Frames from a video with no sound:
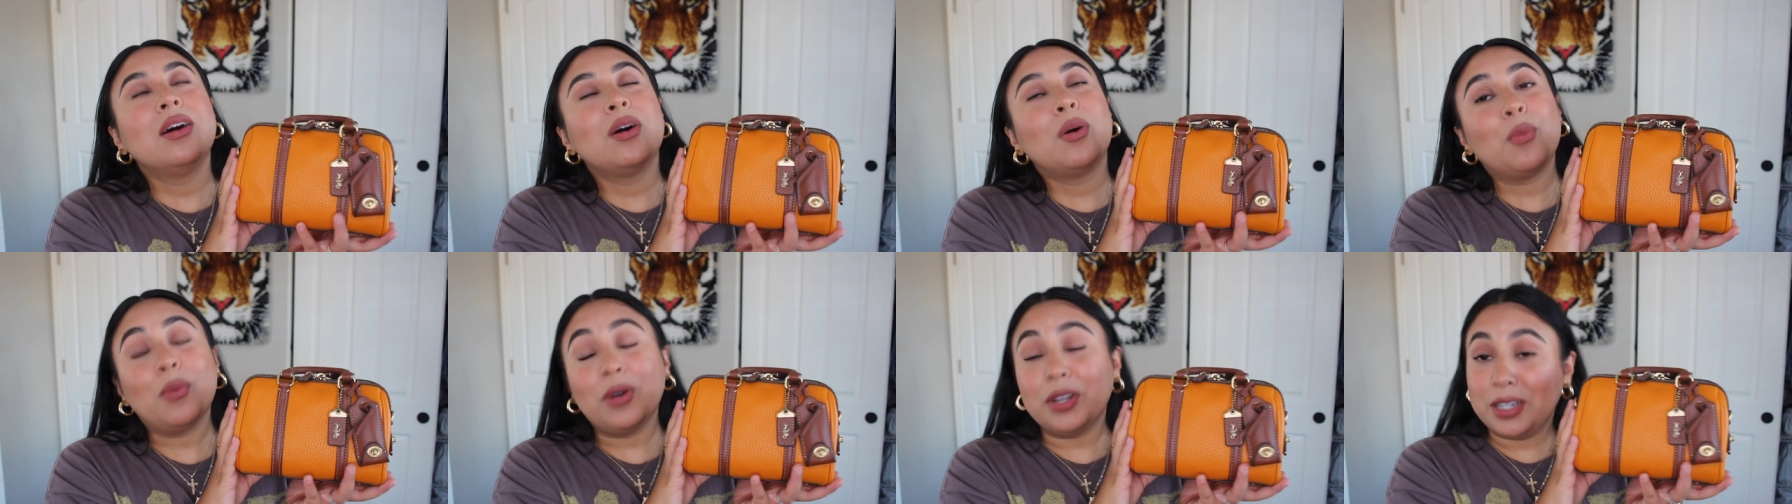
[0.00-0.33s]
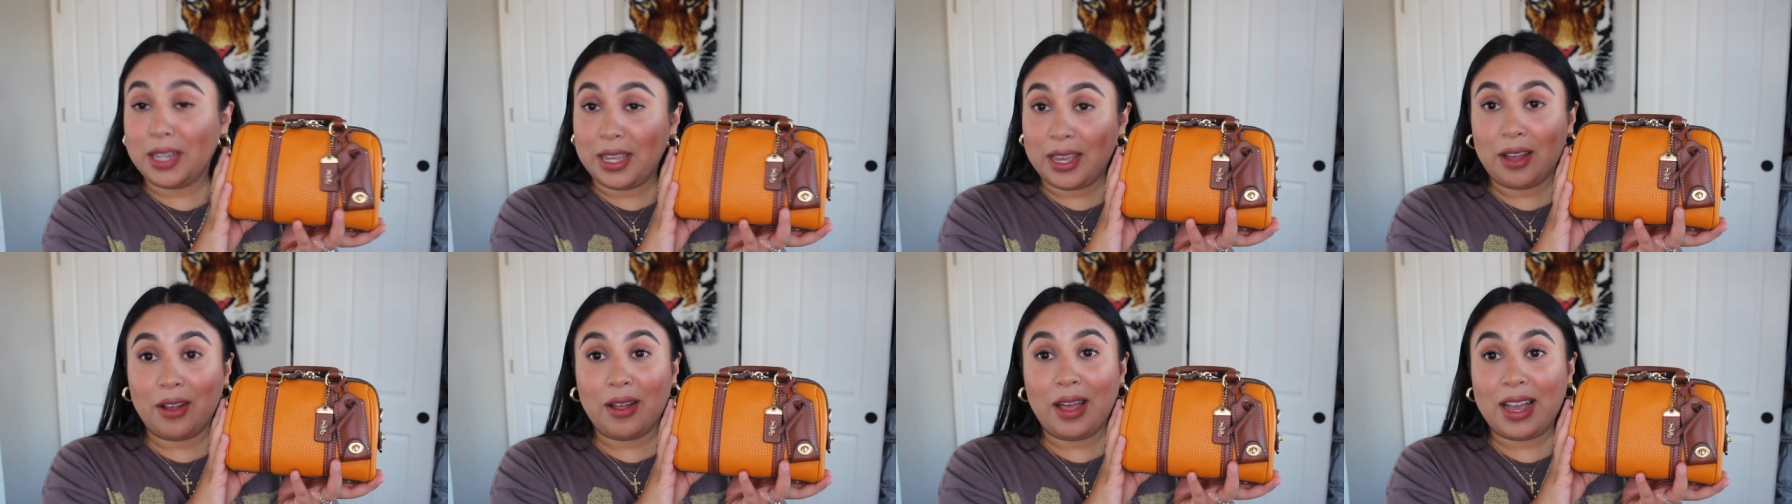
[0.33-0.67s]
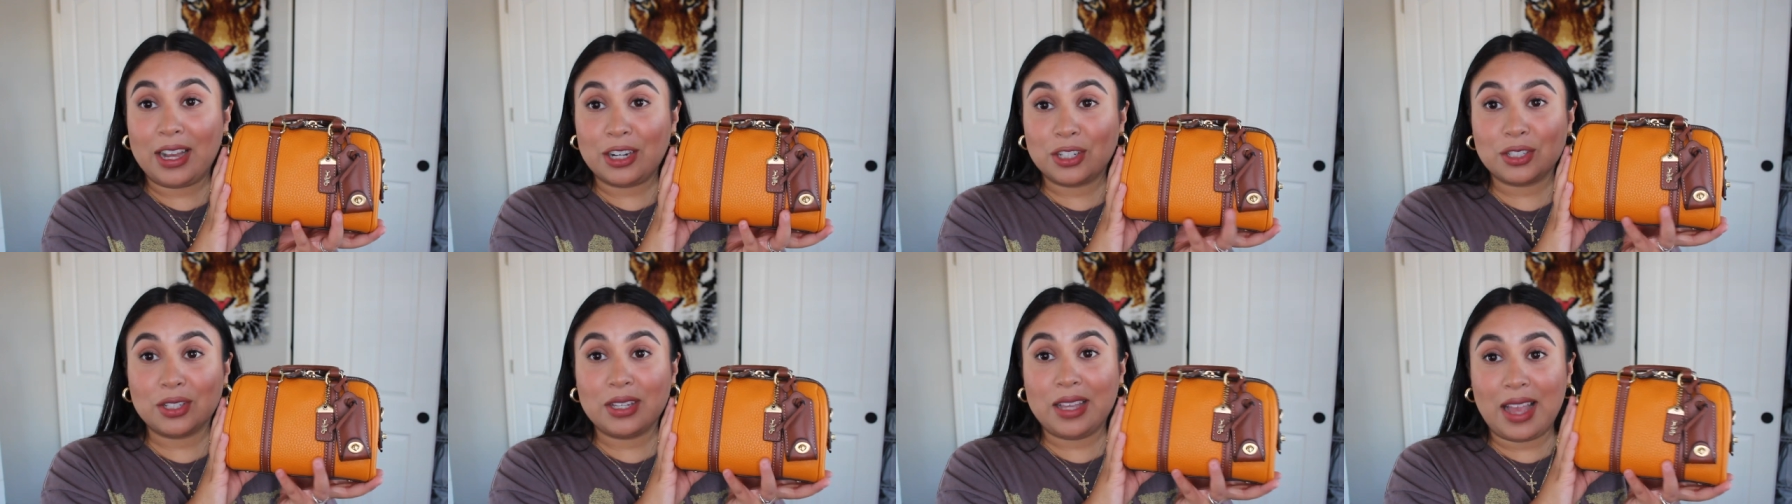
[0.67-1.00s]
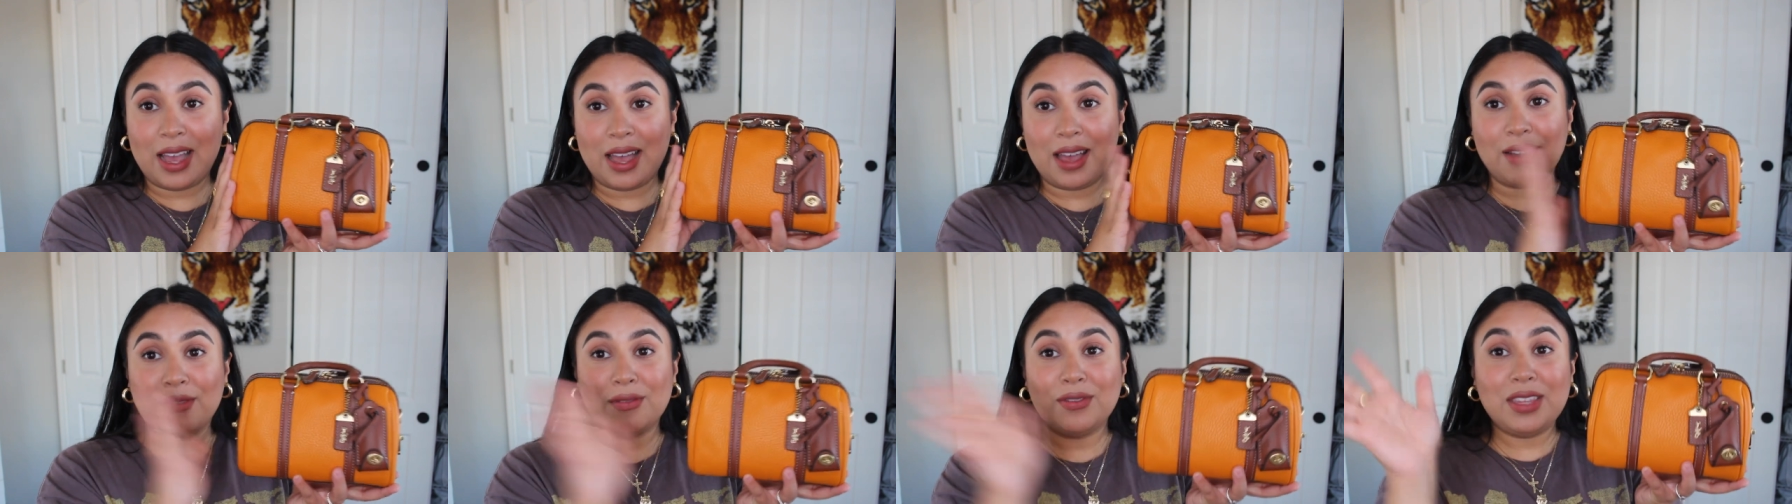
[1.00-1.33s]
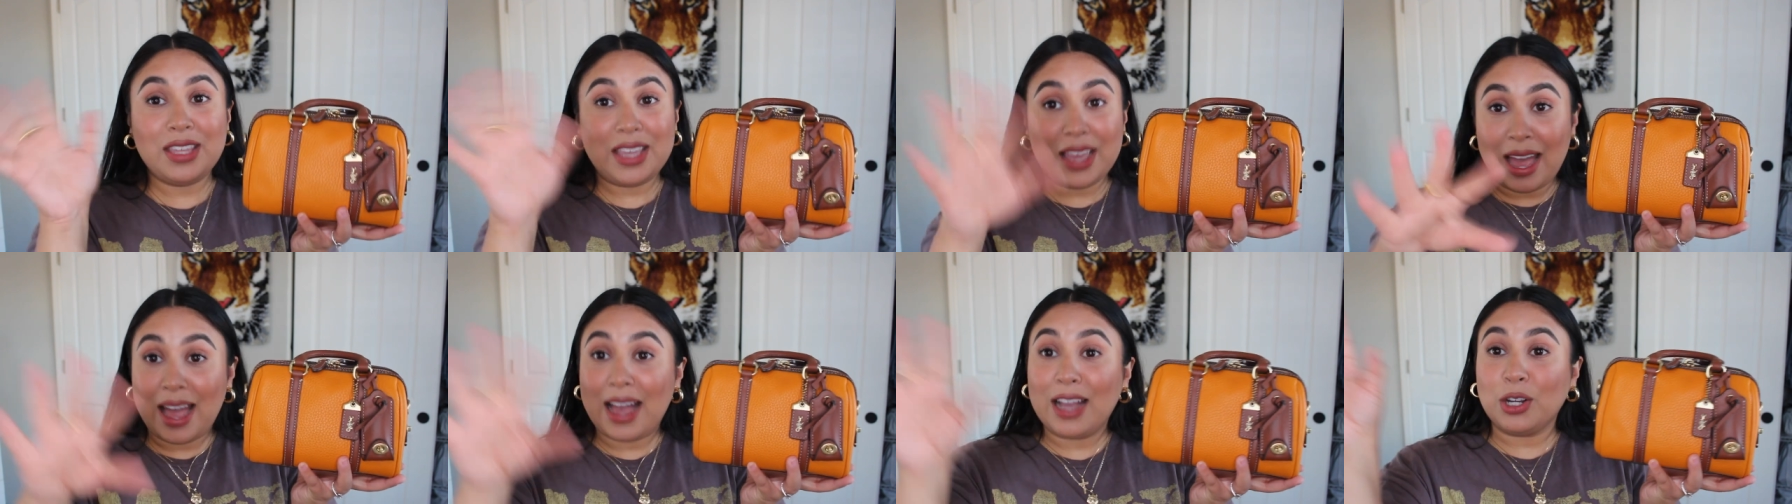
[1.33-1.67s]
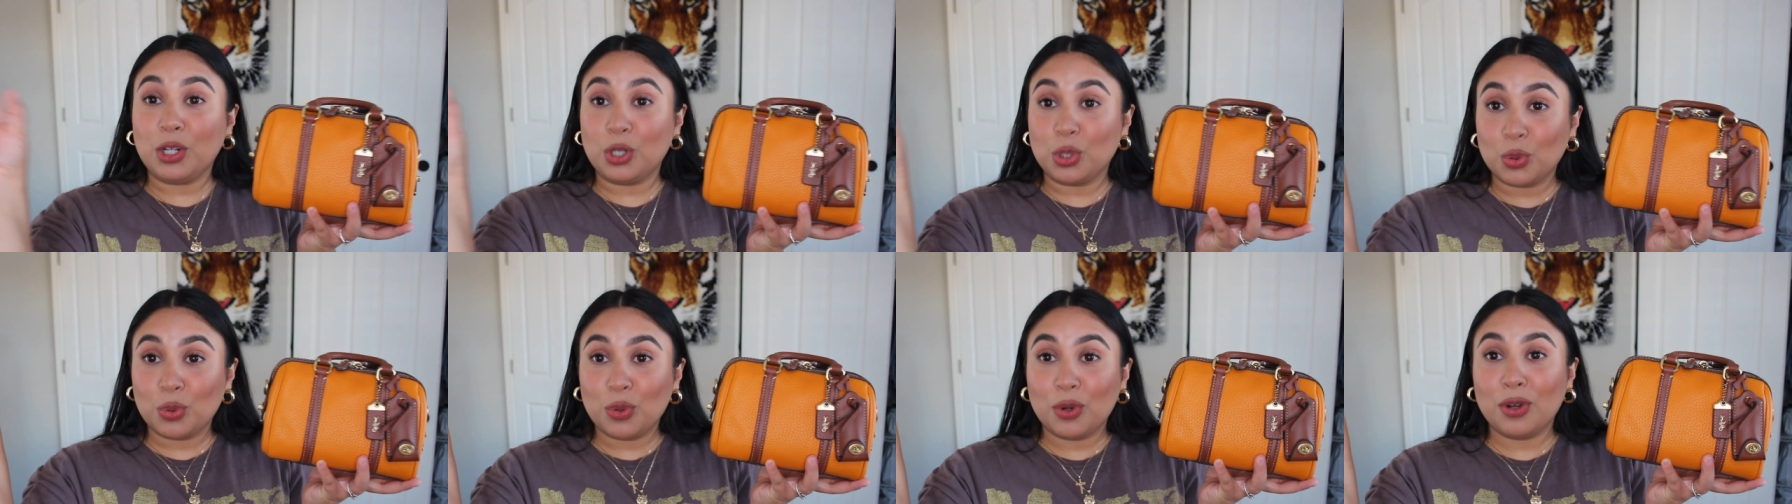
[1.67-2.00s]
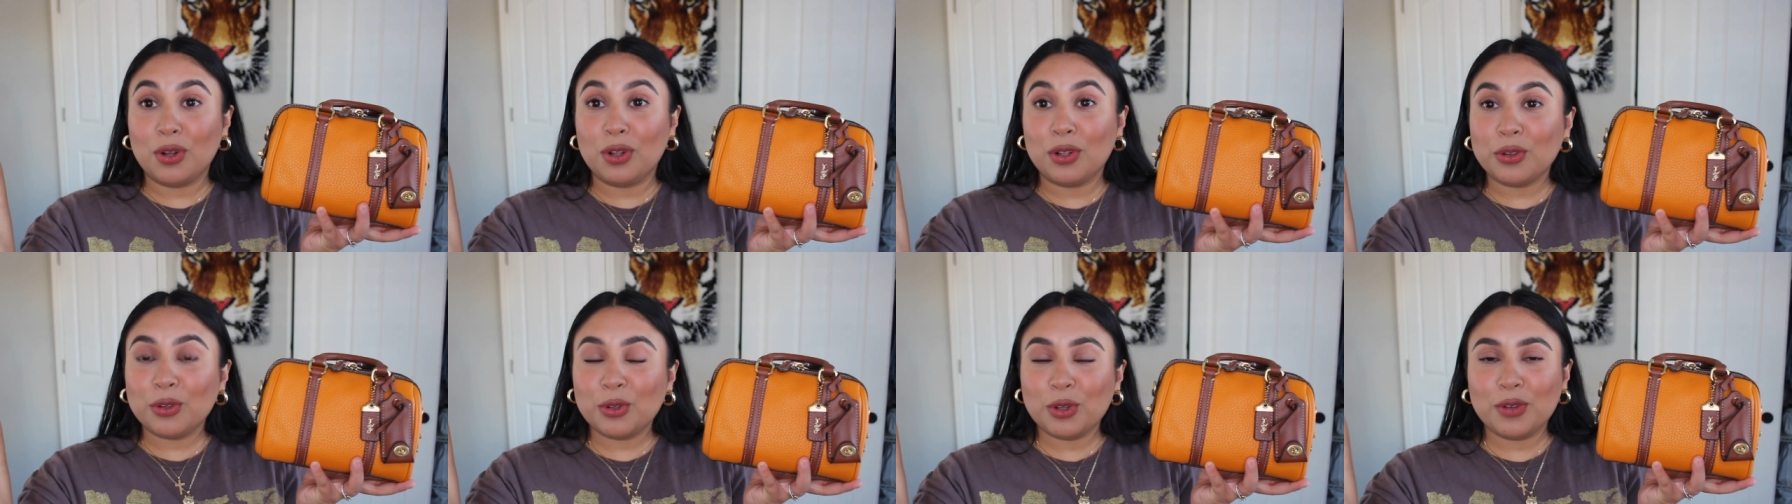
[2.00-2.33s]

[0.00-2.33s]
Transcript: One day I'll actually have the actual